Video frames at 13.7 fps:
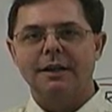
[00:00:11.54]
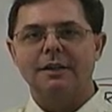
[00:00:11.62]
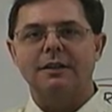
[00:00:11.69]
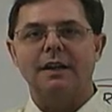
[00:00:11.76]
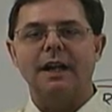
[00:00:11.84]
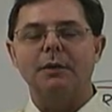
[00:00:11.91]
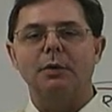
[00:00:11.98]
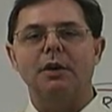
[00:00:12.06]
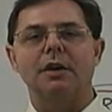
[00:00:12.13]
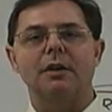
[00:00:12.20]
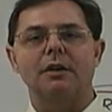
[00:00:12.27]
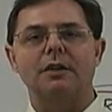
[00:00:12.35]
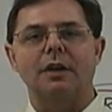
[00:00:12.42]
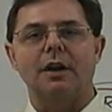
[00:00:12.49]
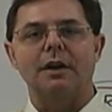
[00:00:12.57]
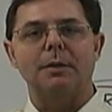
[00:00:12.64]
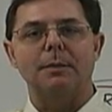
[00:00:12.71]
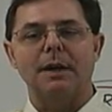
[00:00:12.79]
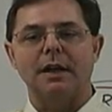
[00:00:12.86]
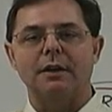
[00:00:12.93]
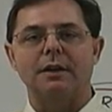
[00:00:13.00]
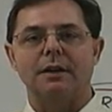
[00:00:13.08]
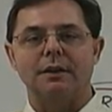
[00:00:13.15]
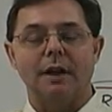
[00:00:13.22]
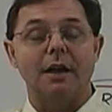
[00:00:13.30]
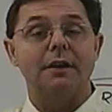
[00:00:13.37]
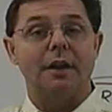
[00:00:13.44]
Today we're here to talk about
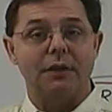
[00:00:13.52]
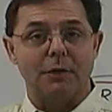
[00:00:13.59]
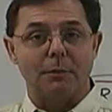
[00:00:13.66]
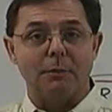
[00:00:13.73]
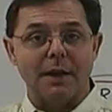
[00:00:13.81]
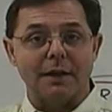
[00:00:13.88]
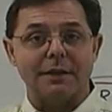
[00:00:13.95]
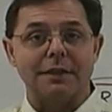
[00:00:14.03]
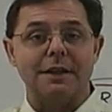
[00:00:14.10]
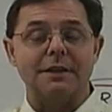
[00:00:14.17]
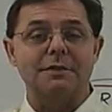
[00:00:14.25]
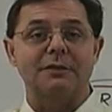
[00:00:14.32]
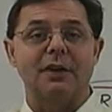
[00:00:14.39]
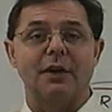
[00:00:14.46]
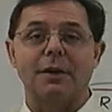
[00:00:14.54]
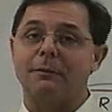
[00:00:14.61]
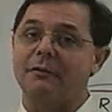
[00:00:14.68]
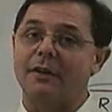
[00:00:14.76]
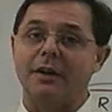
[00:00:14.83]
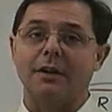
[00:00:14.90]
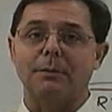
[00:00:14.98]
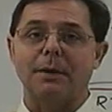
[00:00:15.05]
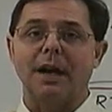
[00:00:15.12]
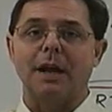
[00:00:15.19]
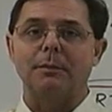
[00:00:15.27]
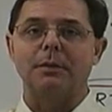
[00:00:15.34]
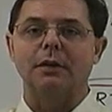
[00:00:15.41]
another myth that's very, very
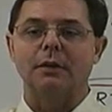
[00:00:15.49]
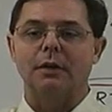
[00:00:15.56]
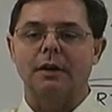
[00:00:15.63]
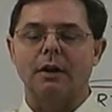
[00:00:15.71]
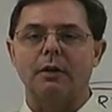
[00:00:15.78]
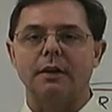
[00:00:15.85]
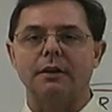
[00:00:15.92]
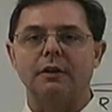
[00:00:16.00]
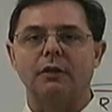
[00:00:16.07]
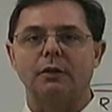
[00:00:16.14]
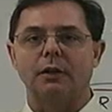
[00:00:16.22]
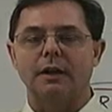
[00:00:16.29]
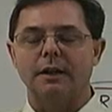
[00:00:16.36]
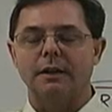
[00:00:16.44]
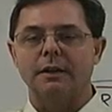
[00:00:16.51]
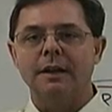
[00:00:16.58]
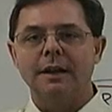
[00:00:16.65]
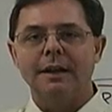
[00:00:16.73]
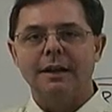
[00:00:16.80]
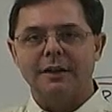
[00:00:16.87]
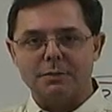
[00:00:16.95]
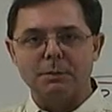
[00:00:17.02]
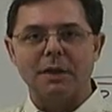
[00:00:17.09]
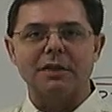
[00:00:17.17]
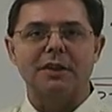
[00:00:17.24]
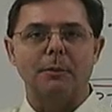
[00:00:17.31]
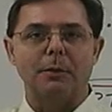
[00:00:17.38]
popular in our industry, and it's
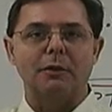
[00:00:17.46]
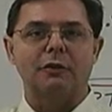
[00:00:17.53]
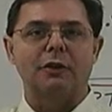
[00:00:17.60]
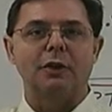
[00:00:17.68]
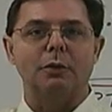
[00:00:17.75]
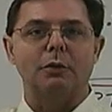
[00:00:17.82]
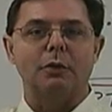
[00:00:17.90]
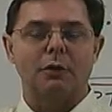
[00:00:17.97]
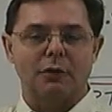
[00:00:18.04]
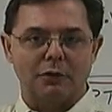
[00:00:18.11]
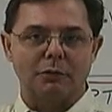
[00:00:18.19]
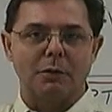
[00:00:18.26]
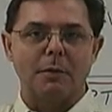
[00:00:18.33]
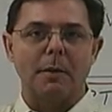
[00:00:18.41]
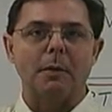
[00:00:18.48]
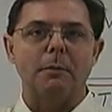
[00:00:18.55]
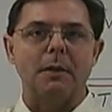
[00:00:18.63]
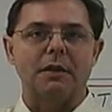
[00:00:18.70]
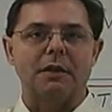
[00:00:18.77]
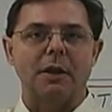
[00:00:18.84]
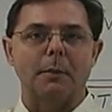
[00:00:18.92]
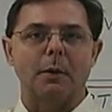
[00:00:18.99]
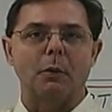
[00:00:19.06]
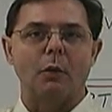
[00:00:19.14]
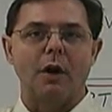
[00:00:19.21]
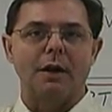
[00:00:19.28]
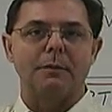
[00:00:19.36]
myth number 2. Of course, remember myth number
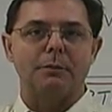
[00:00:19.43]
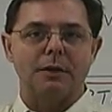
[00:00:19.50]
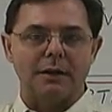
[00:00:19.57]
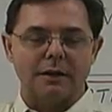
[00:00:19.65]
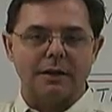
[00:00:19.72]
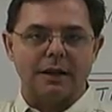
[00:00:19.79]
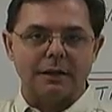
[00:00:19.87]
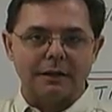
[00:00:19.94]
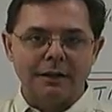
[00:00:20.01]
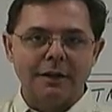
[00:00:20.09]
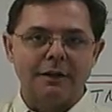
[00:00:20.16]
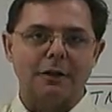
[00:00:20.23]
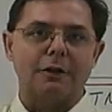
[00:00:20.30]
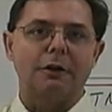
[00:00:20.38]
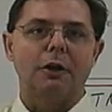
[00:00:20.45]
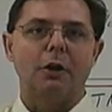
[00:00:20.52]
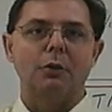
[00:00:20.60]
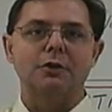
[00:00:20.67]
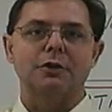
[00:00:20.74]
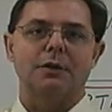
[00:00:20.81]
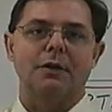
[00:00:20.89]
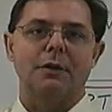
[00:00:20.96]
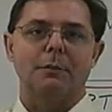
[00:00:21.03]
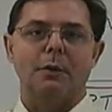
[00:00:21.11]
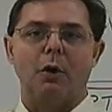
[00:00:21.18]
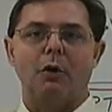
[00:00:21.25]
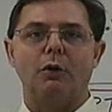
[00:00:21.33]
1 being that the closure of the
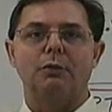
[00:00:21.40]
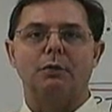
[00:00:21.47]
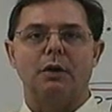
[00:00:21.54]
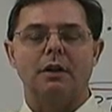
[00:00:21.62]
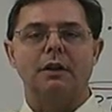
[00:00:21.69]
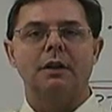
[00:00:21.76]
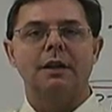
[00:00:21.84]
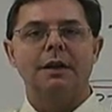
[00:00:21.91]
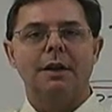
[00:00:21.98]
mold will